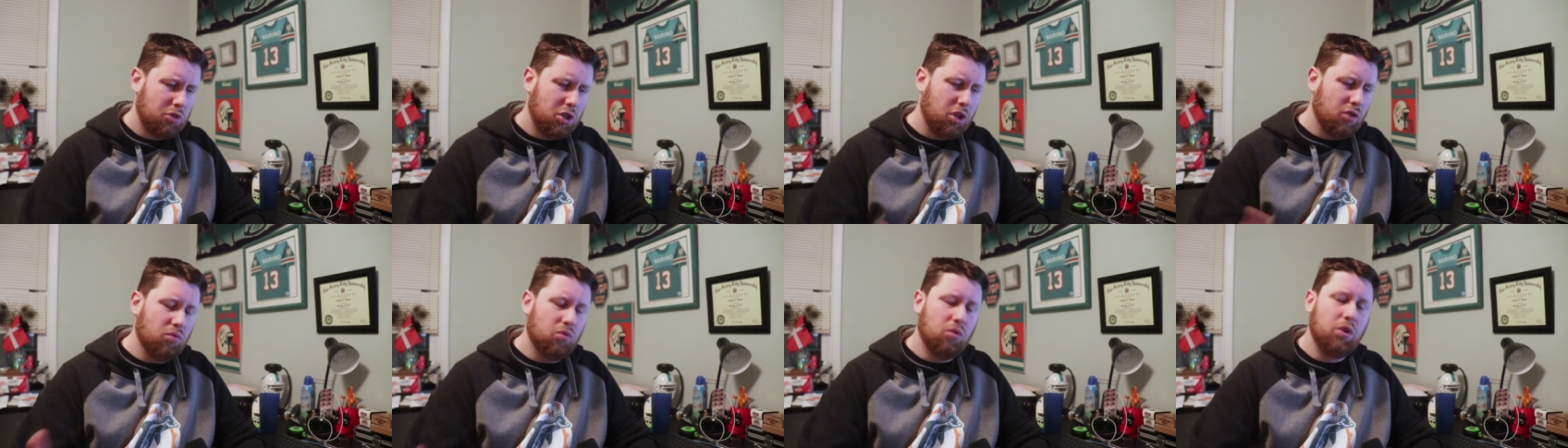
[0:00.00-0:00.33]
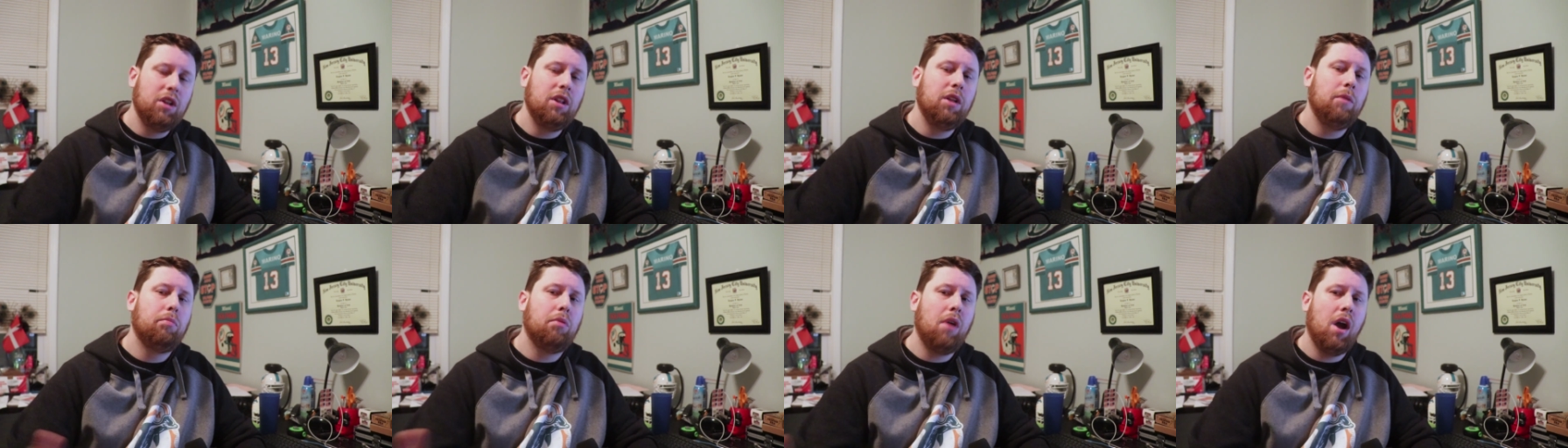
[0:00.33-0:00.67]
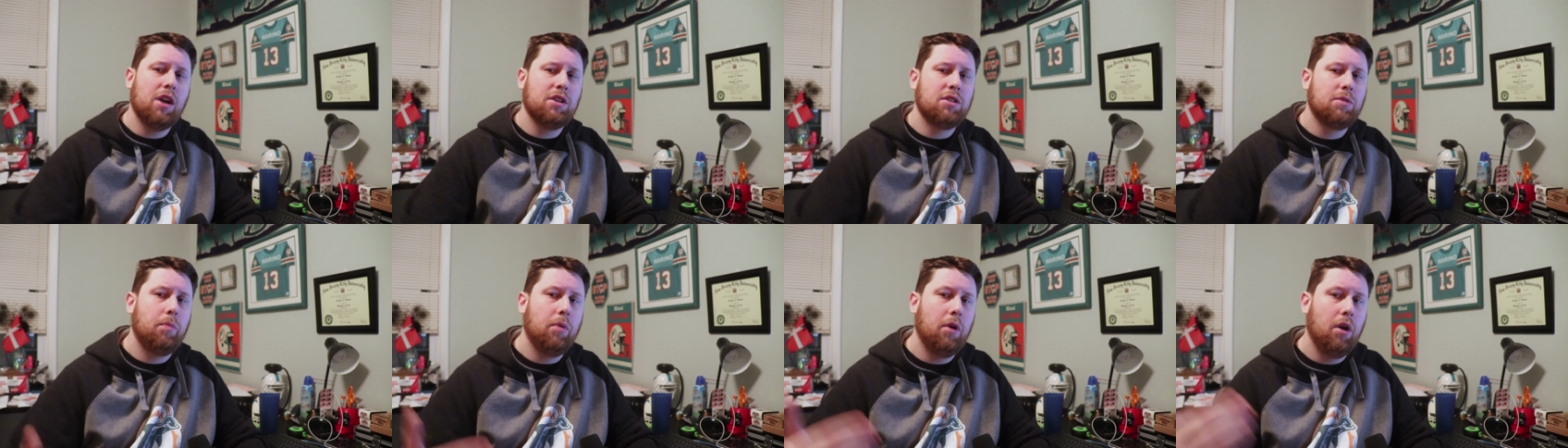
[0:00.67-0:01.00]
can really
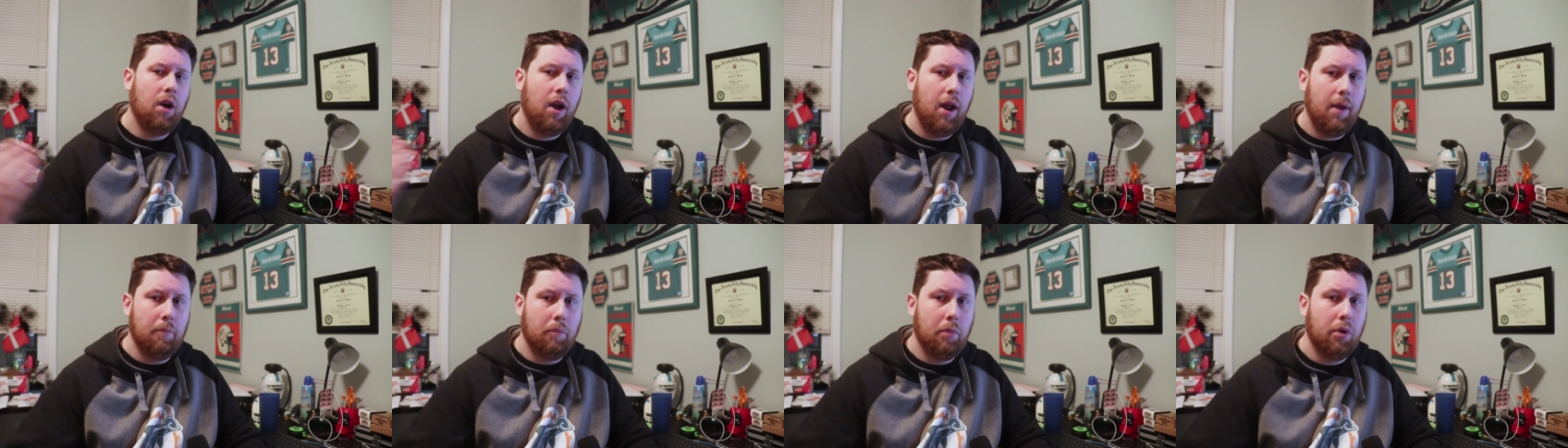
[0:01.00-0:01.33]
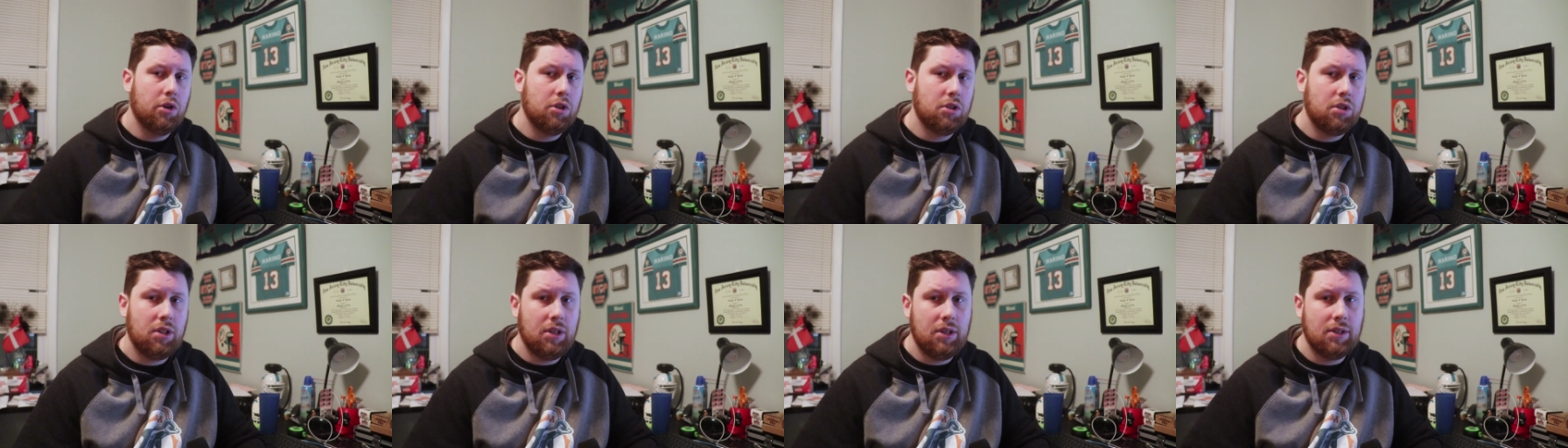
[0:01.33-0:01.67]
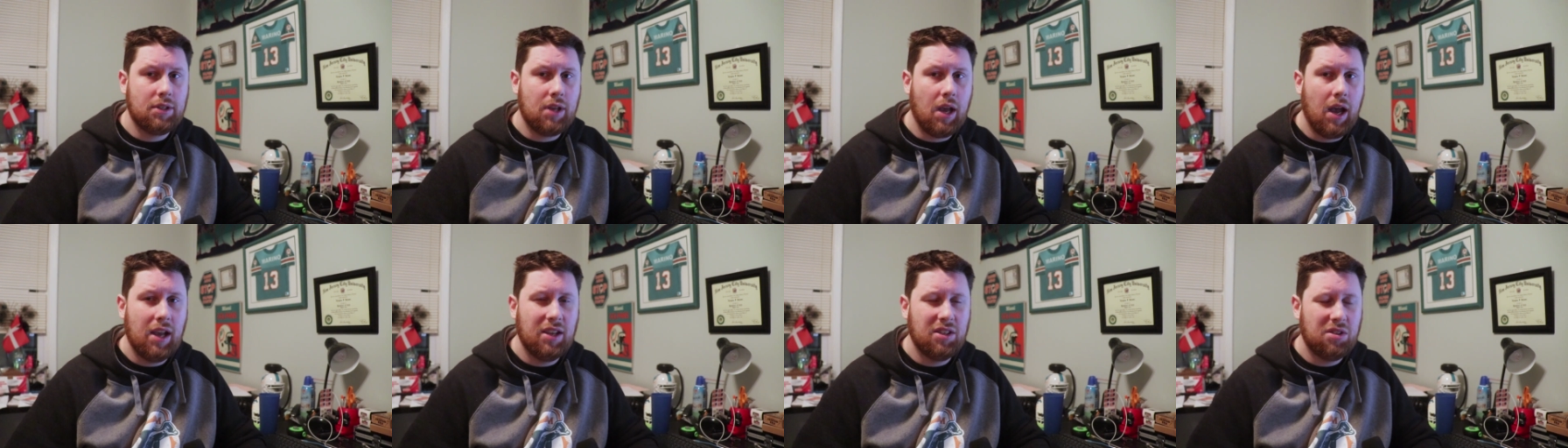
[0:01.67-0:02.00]
prosper and push
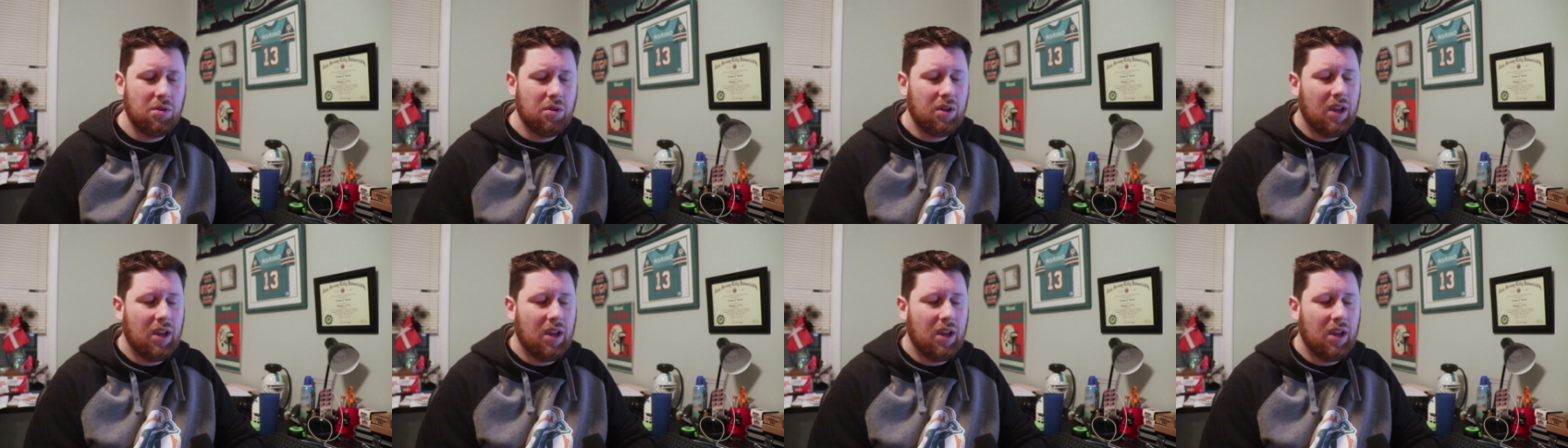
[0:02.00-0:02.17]
these guys.